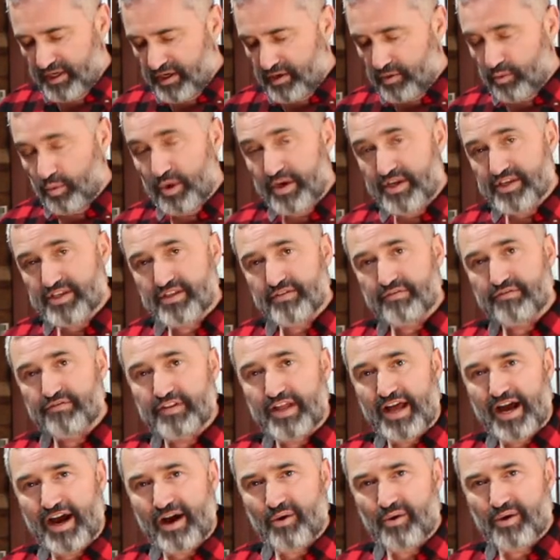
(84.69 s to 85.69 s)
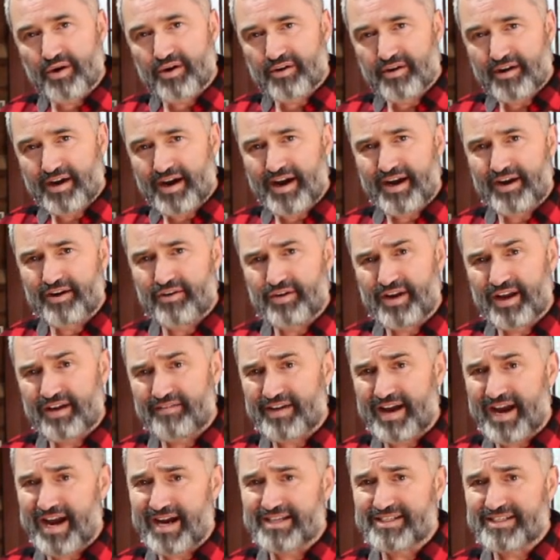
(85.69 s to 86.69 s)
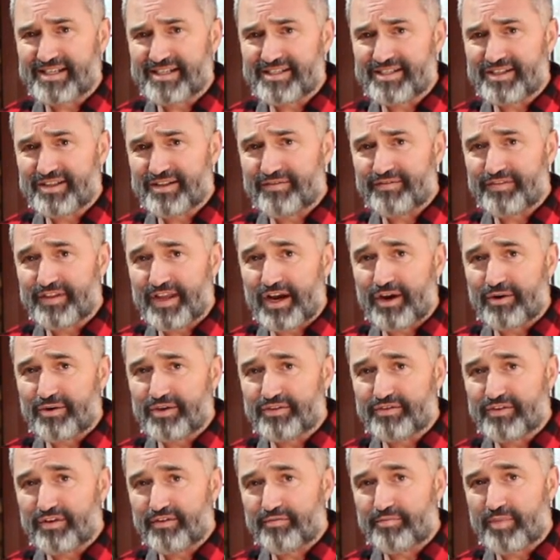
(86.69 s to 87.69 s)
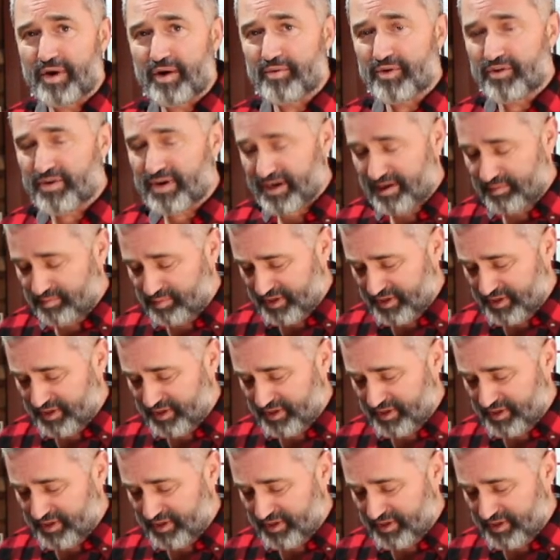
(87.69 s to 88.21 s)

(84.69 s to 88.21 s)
One is the flower. I don't have access to the flowers for the pomegranate